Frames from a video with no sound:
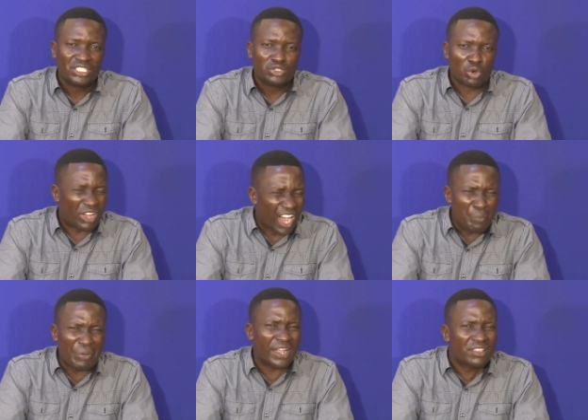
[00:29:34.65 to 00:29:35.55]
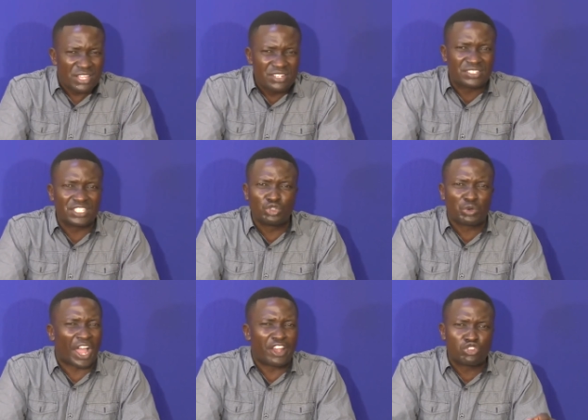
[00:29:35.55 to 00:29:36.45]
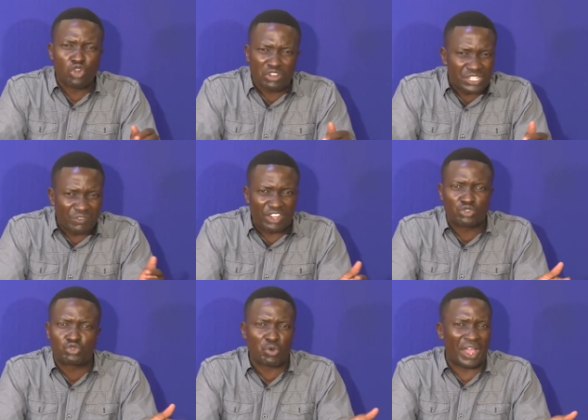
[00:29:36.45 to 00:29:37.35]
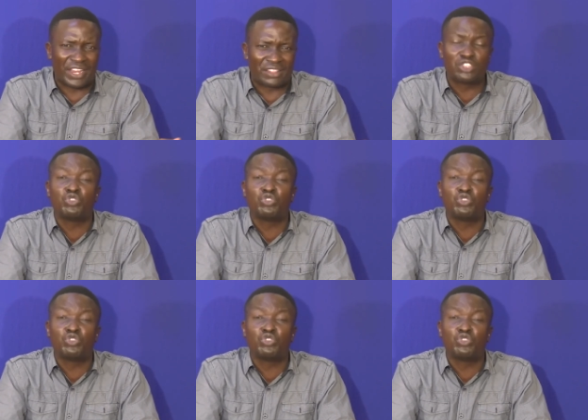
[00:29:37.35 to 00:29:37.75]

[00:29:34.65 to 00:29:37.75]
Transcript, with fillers: You come back guilty. You cannot even do anything.